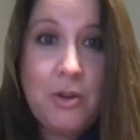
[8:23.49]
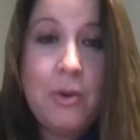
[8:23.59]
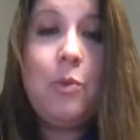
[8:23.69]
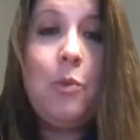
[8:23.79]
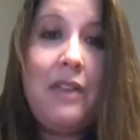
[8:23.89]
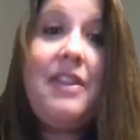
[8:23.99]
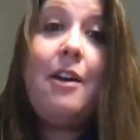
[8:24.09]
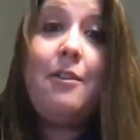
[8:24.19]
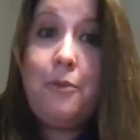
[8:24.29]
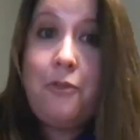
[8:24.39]
with what that
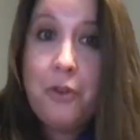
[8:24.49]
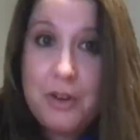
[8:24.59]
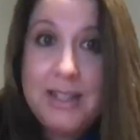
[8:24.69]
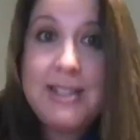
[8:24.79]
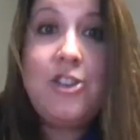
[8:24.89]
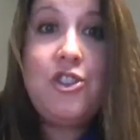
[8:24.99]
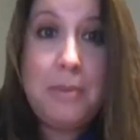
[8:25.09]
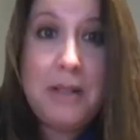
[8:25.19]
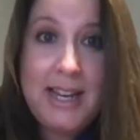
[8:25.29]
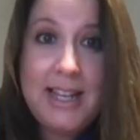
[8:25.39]
fertilization
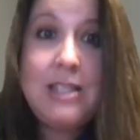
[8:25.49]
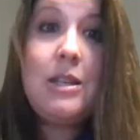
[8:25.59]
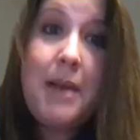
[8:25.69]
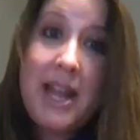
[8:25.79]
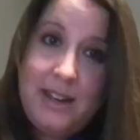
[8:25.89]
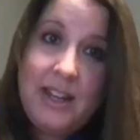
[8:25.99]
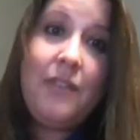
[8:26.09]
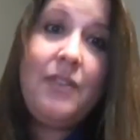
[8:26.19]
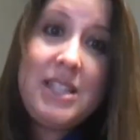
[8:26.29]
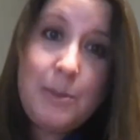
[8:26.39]
plan is, depending on
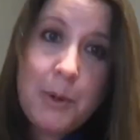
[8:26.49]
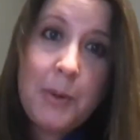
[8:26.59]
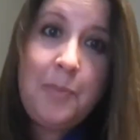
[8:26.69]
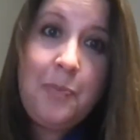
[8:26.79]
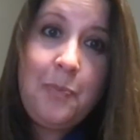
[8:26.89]
the sperm.